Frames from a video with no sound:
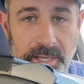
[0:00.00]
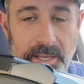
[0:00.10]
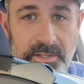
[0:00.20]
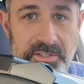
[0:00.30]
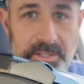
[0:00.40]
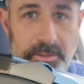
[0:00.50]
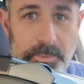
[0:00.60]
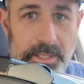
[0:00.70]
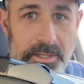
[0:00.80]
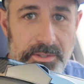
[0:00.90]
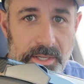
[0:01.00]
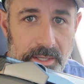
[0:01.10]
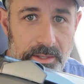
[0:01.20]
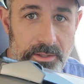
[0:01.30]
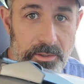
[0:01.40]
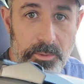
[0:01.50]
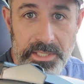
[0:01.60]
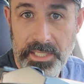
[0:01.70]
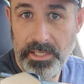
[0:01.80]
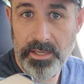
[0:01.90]
on the end still because the new
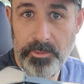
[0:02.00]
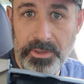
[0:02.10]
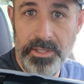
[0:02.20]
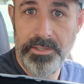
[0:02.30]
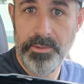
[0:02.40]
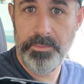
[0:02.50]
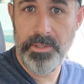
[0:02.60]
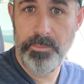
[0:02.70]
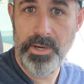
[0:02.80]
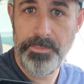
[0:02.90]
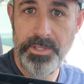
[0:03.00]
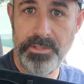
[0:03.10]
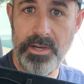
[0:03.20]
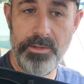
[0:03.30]
one didn't come with these. So I'm gonna pop these